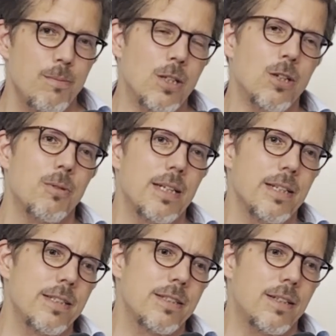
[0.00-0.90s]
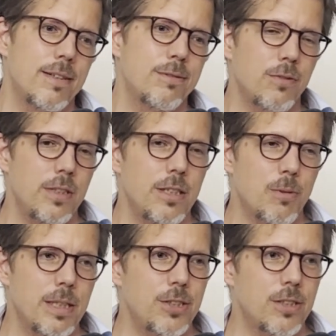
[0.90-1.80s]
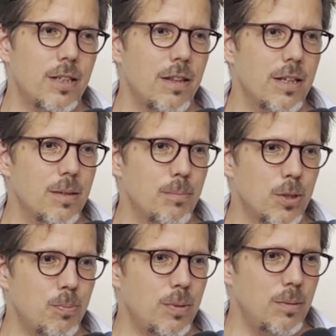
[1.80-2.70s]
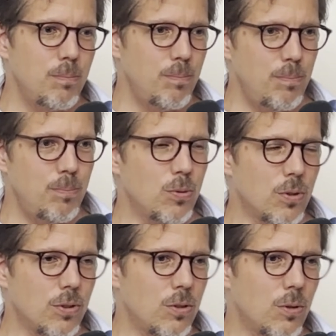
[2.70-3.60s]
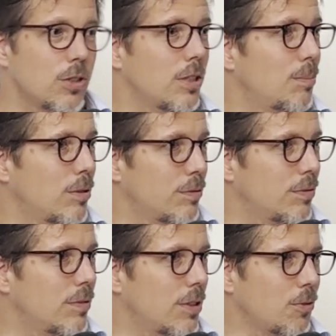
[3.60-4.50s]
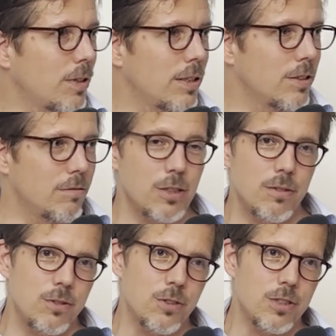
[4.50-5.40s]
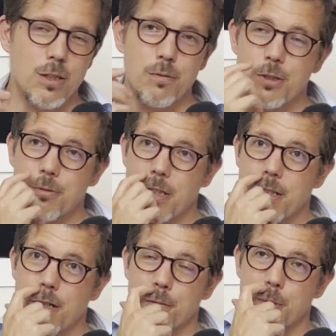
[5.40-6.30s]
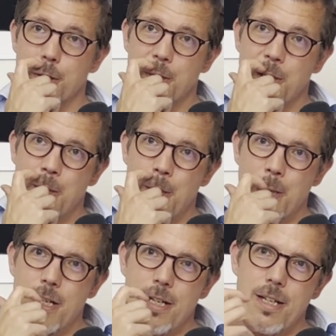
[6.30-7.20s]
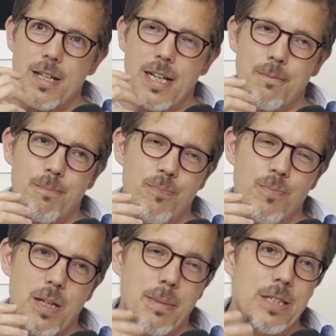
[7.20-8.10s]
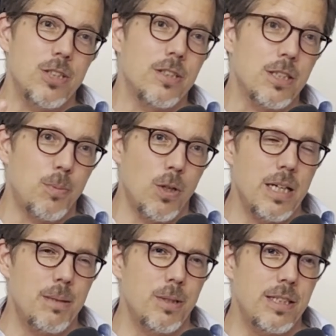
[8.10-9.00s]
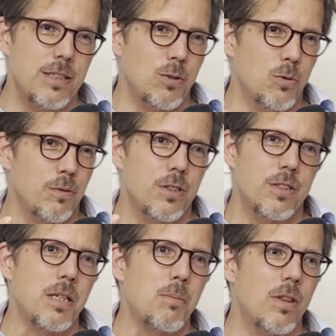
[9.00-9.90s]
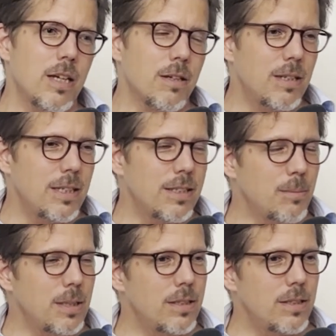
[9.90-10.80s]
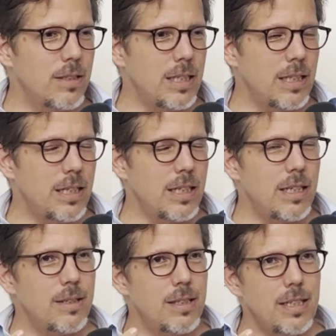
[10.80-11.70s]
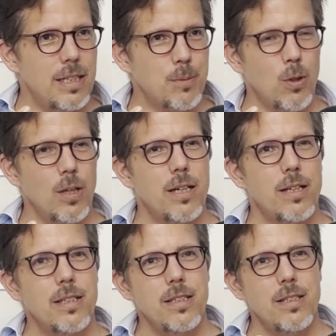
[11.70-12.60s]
at least half of the equation, I think, must be put on the doorstep of the successive Israeli governments. And I mentioned Hezbollah, but that's sort of the same thing, right? I mean, Hezbollah